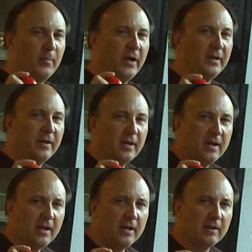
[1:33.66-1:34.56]
but
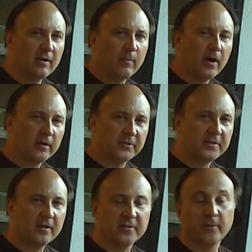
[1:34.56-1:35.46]
in our
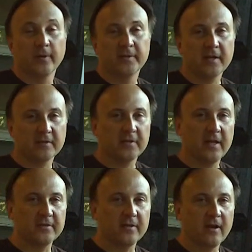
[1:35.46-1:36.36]
bottled salsa we want to take the
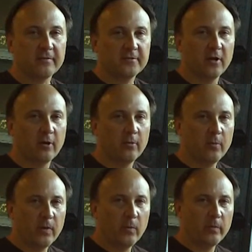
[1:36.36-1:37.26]
skins off. So
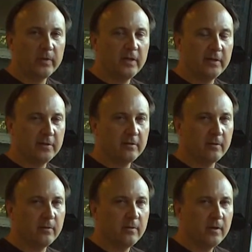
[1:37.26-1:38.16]
what we need to
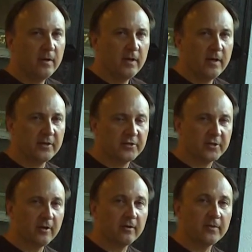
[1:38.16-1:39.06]
do is
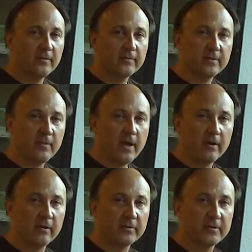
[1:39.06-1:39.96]
scald the
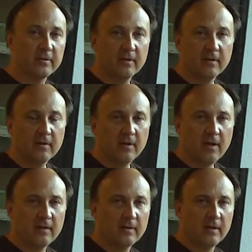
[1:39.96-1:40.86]
tomatoes,
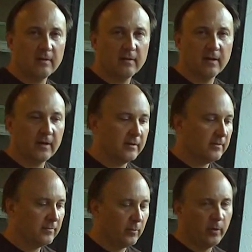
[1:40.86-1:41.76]
and then
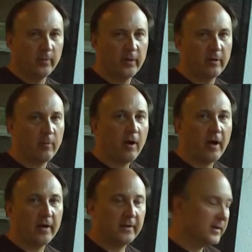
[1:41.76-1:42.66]
we'll put them in our
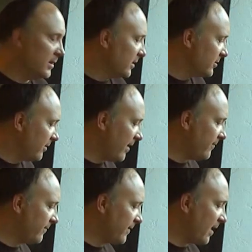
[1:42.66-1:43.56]
pot. So
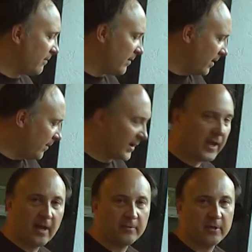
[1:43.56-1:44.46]
I've got, on my
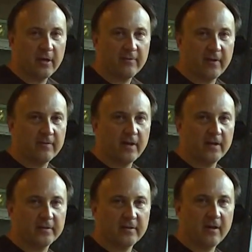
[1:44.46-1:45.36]
Camp Chef, I've
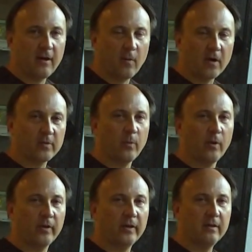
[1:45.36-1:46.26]
got hot water
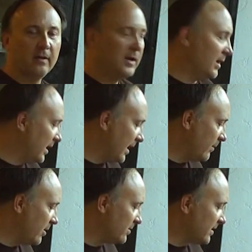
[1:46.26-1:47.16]
boiling, and
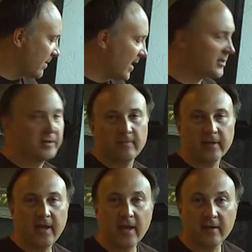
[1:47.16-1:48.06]
I'm using
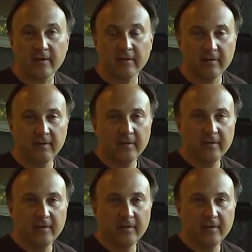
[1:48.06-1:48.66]
my canner